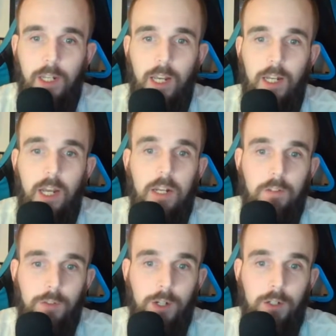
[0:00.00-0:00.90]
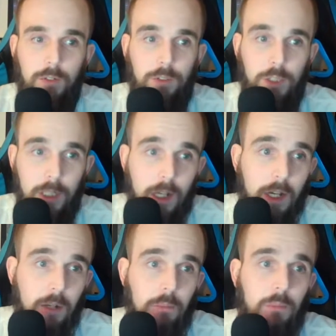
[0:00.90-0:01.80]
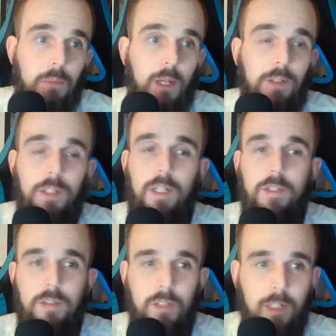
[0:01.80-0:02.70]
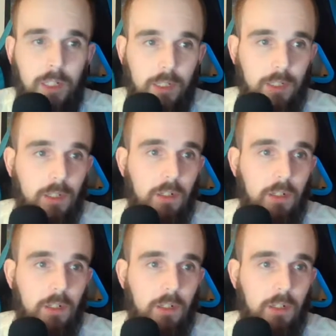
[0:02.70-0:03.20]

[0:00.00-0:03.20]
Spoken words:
an NFL GM at the end of the day.